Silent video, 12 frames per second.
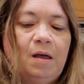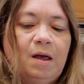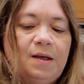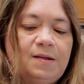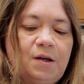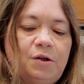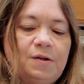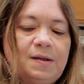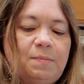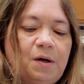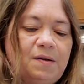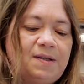So you're
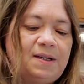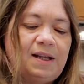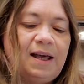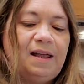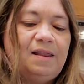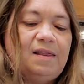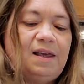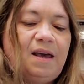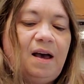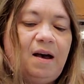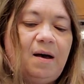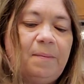supposed to let the
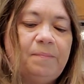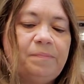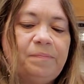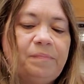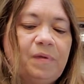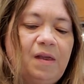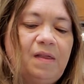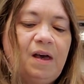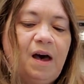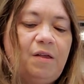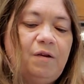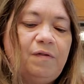
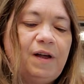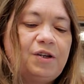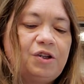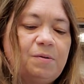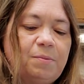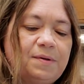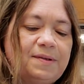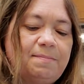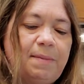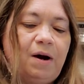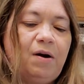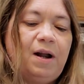other vegetables
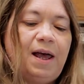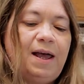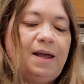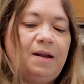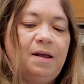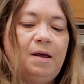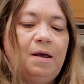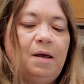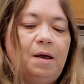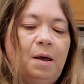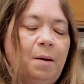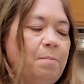marinate
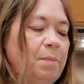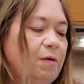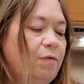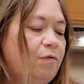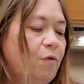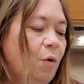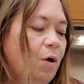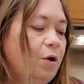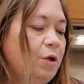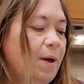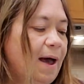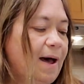before
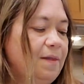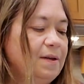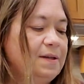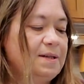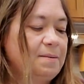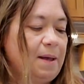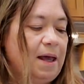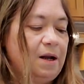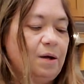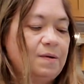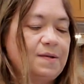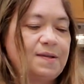you add the
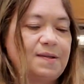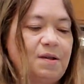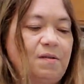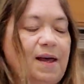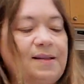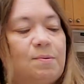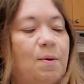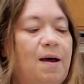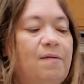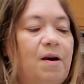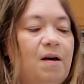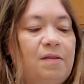tomatoes. So that's why
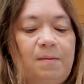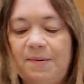I've got them